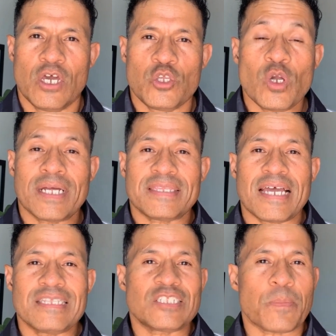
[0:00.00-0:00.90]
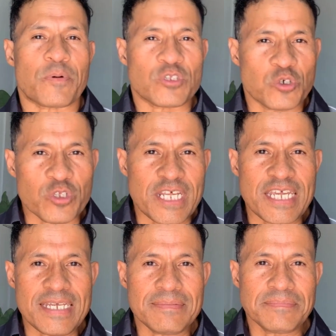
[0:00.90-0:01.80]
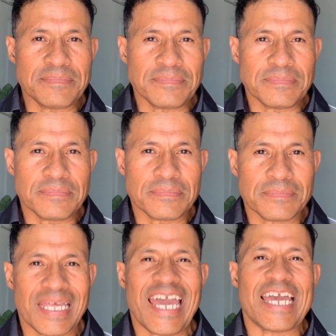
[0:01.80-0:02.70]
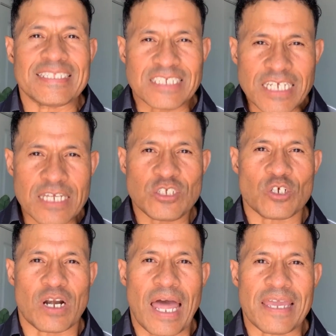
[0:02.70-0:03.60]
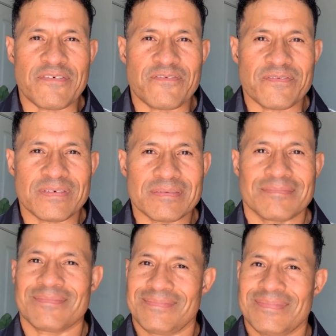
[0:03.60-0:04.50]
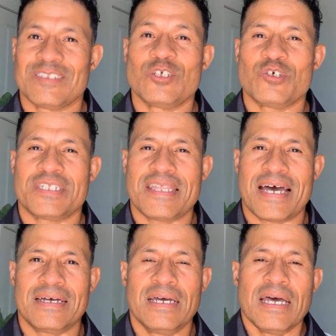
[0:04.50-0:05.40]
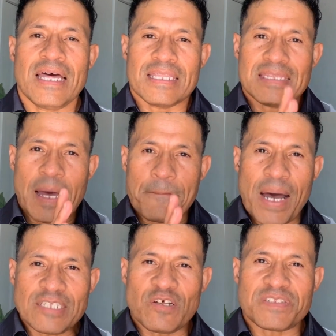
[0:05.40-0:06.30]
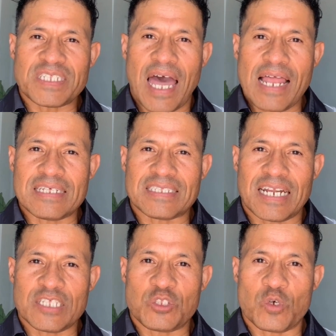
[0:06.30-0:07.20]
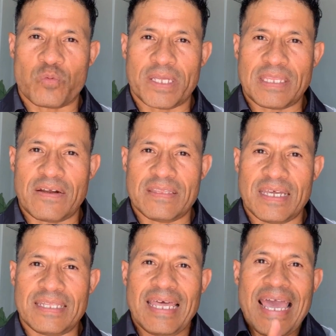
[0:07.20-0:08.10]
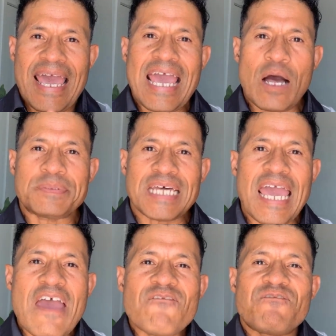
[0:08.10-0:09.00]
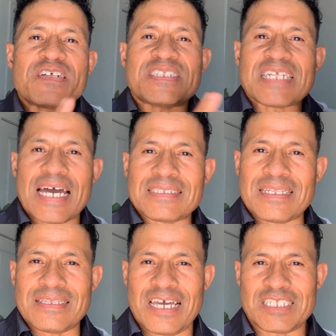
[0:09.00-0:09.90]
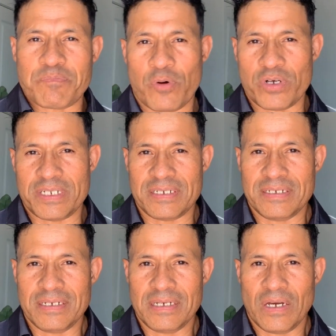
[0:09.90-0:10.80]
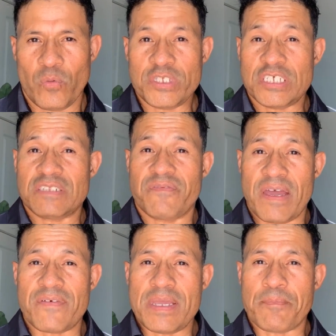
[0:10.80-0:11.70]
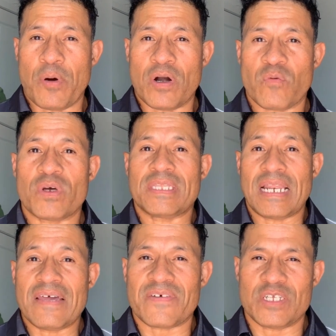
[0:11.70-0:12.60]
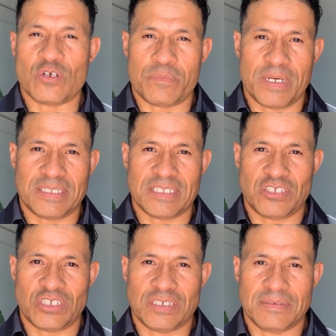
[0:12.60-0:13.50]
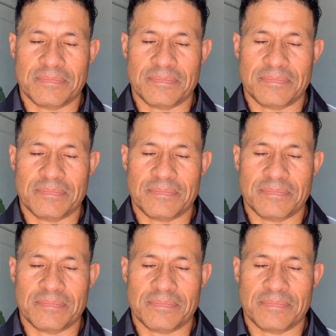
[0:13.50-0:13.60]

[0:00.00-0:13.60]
You can take this opportunity and change your life. Do you see that? The pause of silence that I took right there and then helps emphasize the next point, which is very important when delivering your message.